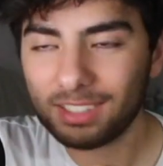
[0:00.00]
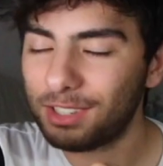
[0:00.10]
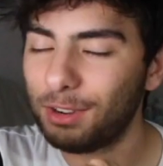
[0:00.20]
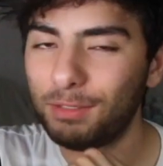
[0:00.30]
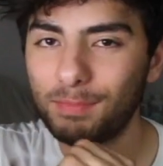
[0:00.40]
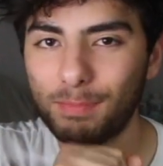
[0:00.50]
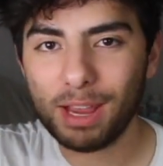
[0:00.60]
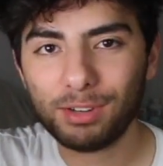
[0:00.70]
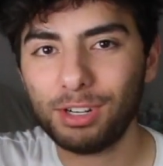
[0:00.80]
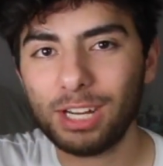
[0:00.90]
So
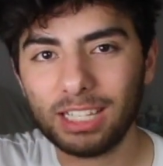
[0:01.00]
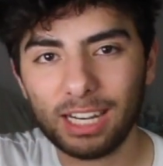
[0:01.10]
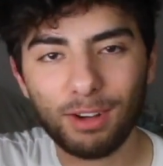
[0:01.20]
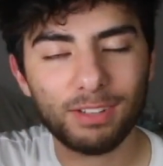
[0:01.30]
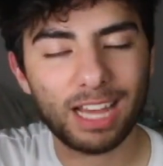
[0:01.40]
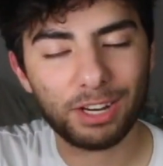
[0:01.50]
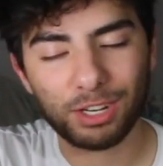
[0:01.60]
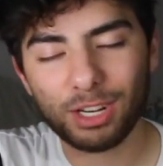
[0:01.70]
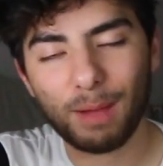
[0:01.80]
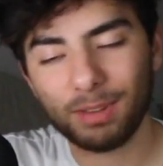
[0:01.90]
make sure to check that out,
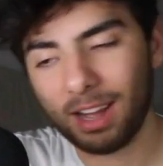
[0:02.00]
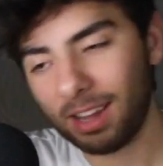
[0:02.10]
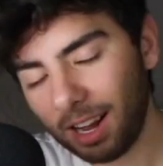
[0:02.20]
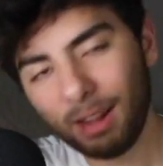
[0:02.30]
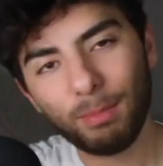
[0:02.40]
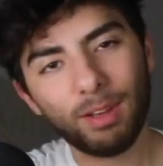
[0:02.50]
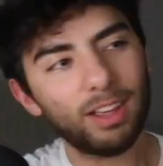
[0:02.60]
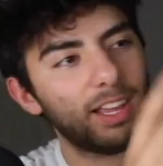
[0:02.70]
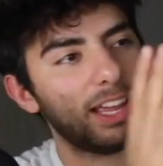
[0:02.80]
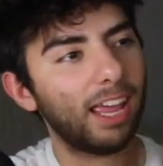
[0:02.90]
dashyshop.com,
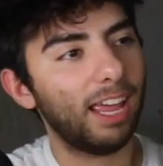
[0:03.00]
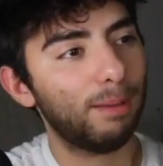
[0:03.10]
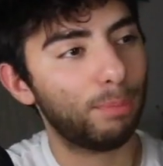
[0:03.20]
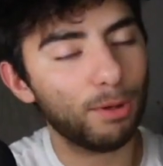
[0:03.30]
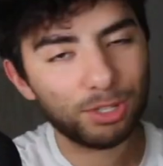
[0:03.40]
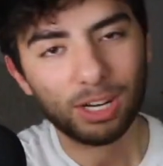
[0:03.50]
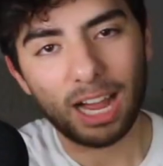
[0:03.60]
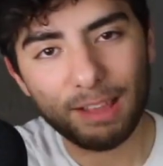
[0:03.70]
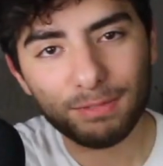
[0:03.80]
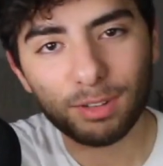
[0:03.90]
and post your
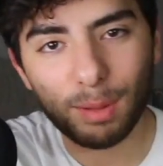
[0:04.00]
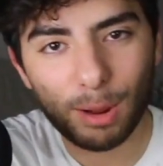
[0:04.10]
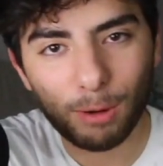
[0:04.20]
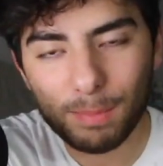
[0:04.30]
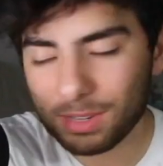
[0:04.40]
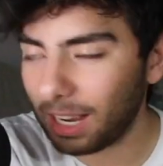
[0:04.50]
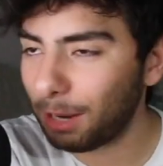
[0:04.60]
iPhone on my website.